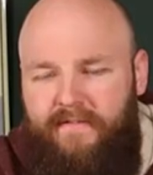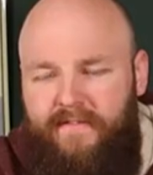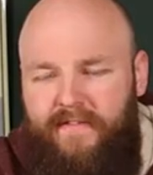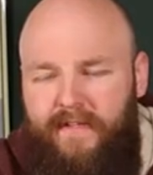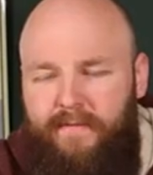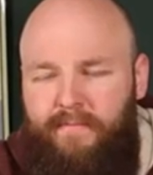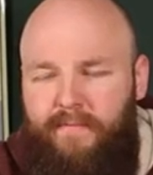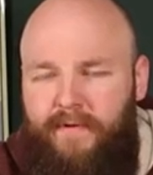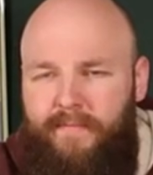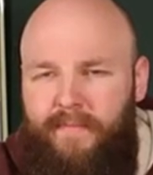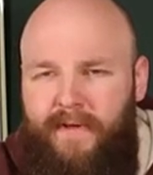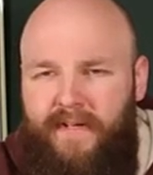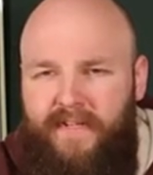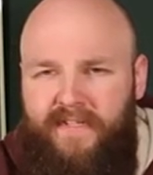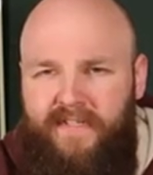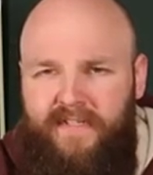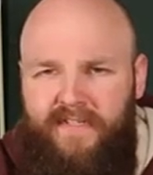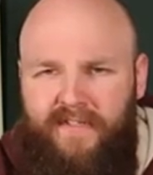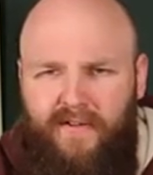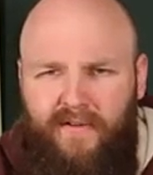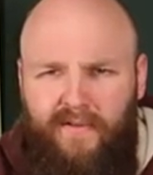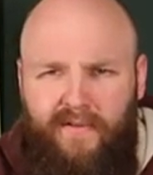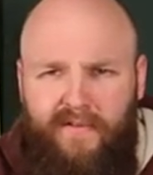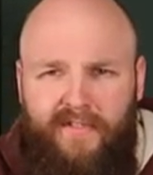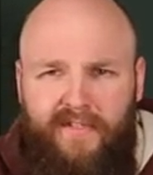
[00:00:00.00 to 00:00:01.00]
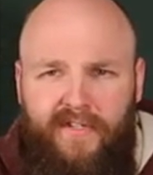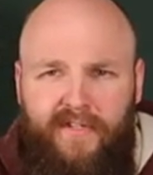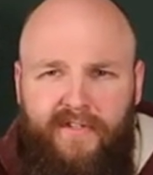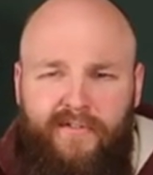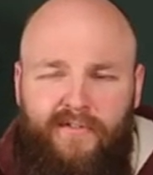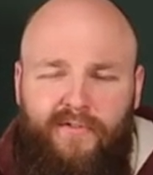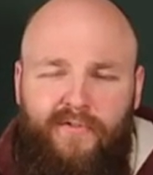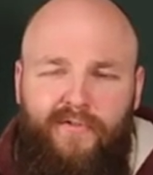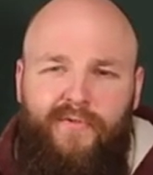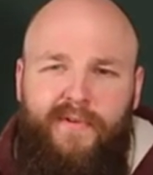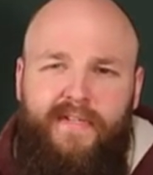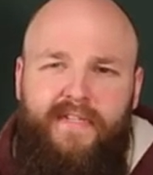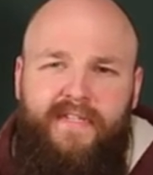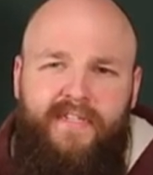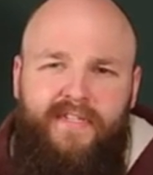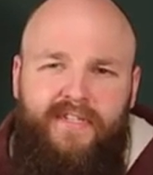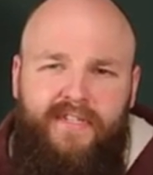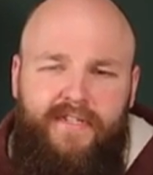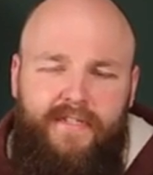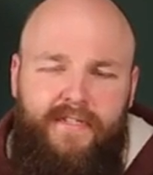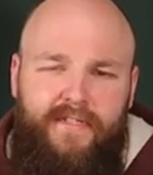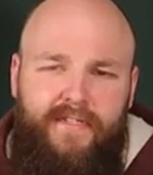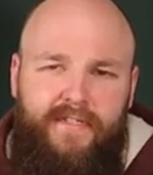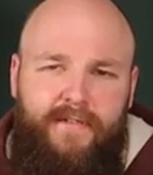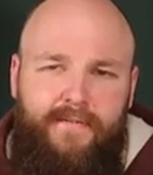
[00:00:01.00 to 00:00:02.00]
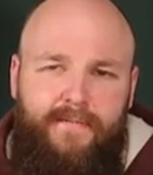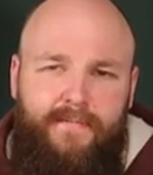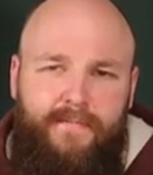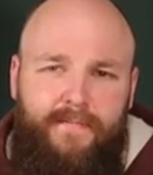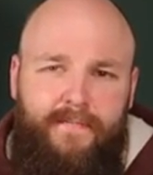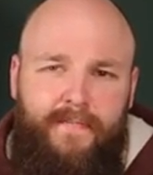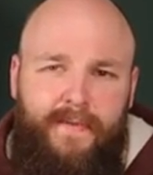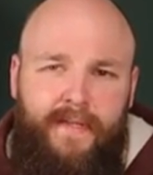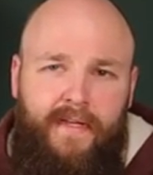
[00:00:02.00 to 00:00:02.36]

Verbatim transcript: Timmermans holds on to traditions.